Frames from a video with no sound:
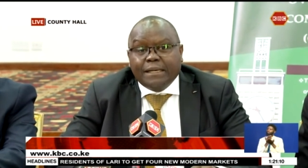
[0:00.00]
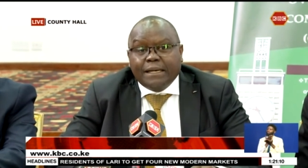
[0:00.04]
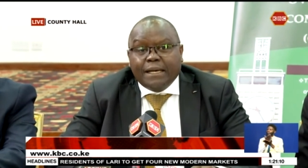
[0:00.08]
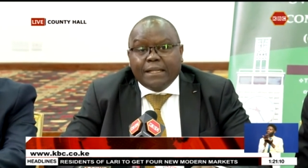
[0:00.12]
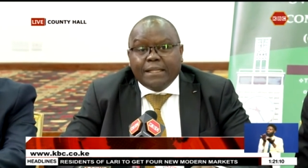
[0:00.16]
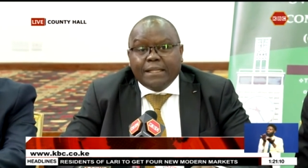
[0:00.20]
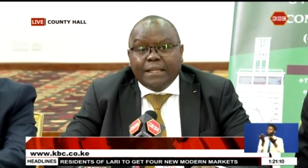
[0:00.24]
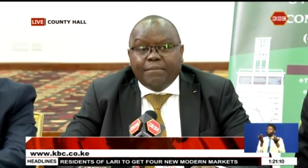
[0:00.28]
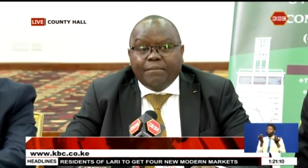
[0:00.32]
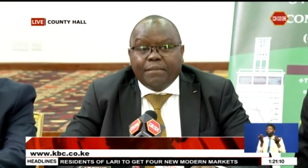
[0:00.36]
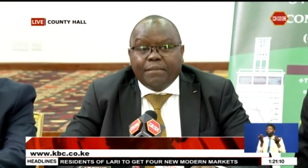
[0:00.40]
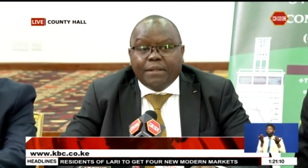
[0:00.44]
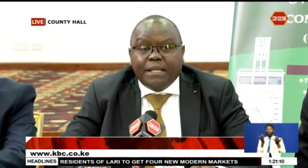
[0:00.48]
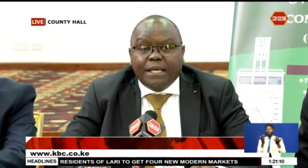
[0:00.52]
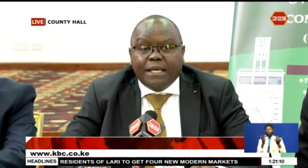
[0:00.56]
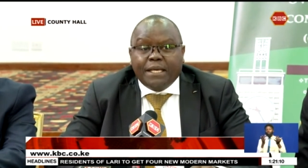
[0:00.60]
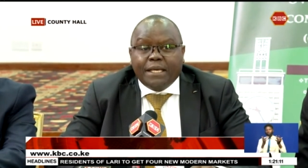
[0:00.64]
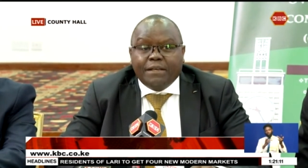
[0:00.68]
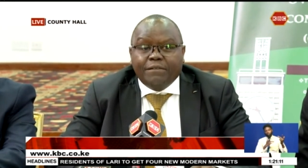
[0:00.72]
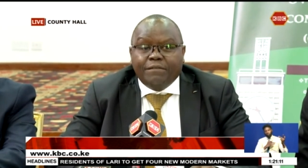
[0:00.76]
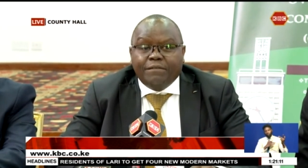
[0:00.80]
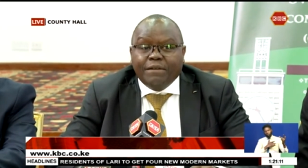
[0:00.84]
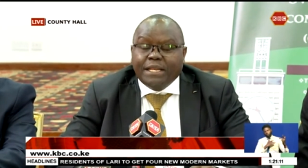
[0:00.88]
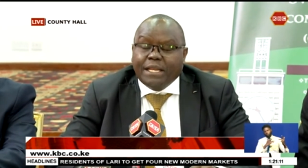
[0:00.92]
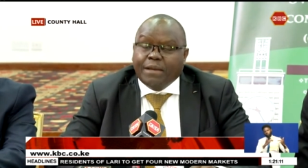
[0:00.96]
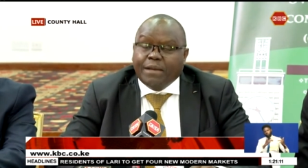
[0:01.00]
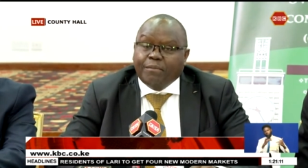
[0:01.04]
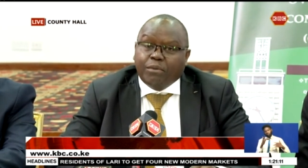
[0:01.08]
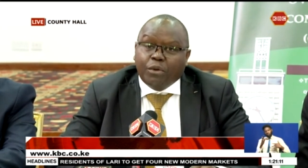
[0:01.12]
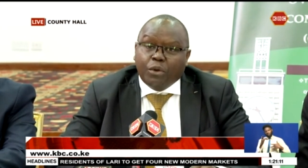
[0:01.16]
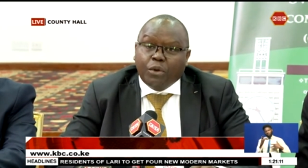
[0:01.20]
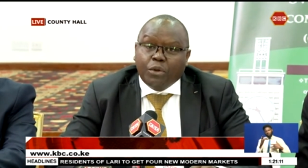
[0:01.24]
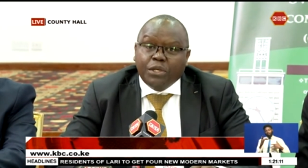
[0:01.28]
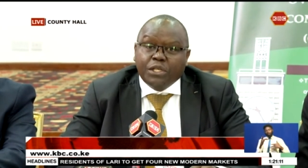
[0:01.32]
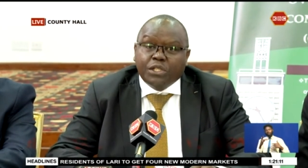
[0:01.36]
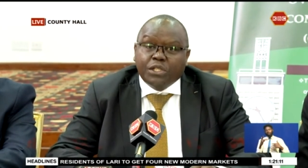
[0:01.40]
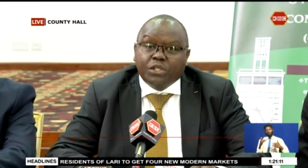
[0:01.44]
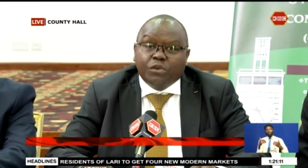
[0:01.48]
even
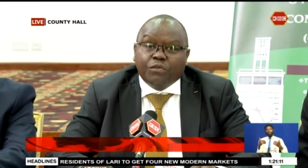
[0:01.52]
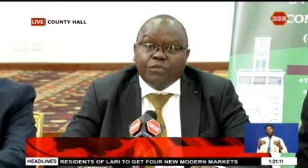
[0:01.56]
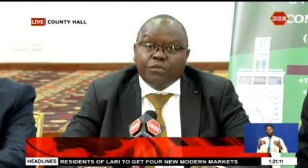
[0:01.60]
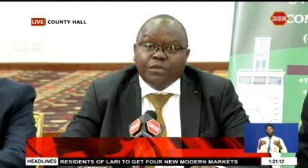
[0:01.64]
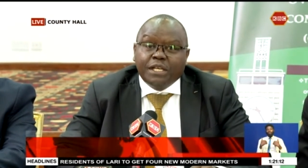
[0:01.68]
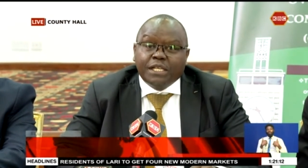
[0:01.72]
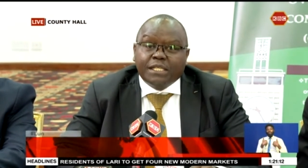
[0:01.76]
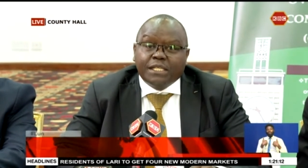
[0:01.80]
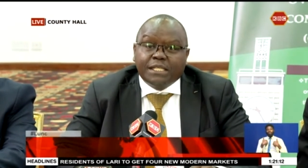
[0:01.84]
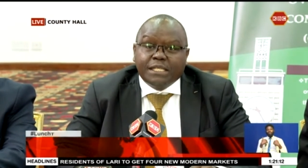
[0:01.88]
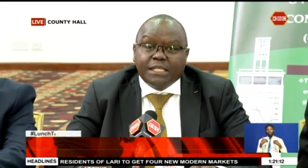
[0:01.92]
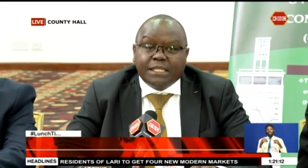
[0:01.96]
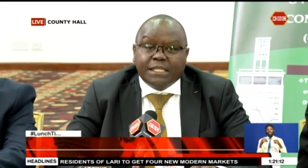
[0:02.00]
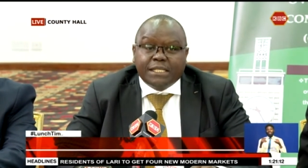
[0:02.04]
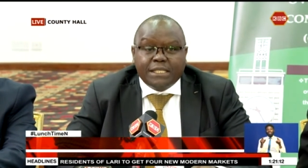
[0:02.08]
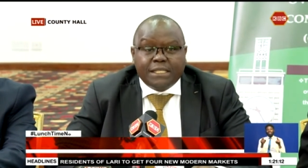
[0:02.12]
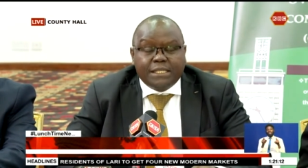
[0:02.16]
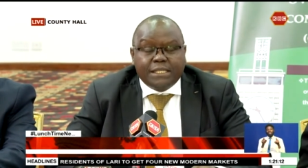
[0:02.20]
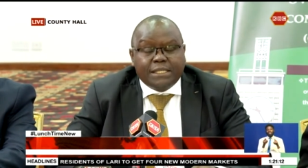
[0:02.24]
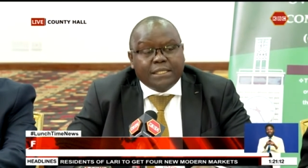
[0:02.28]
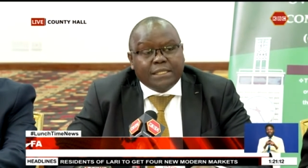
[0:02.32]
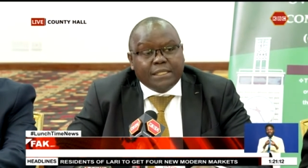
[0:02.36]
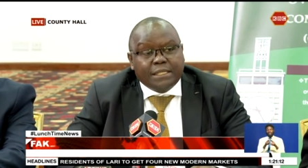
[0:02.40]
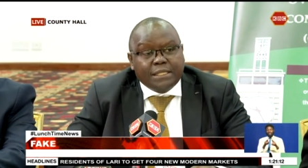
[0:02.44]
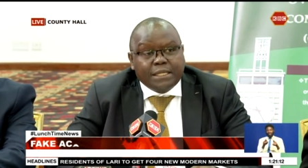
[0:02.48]
employees of ESCC,